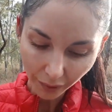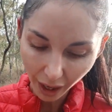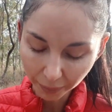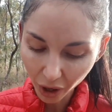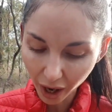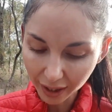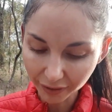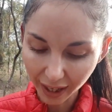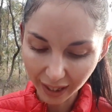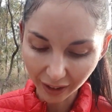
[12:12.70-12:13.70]
I'm kind of
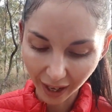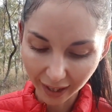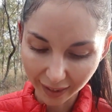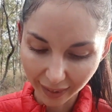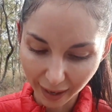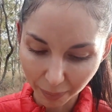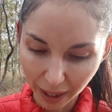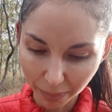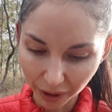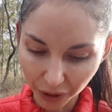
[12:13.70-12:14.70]
getting like they're
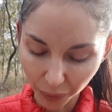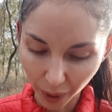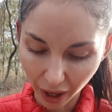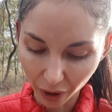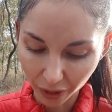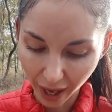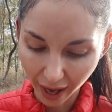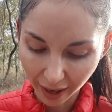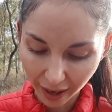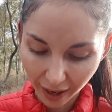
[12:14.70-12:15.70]
people as well
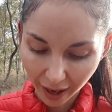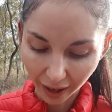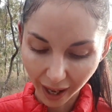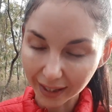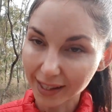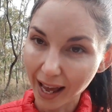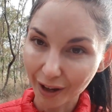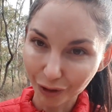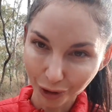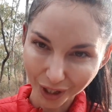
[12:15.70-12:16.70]
that like to
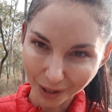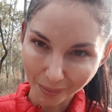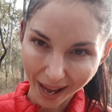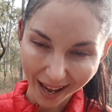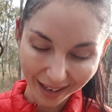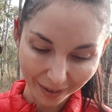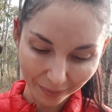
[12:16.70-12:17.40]
have a good debate.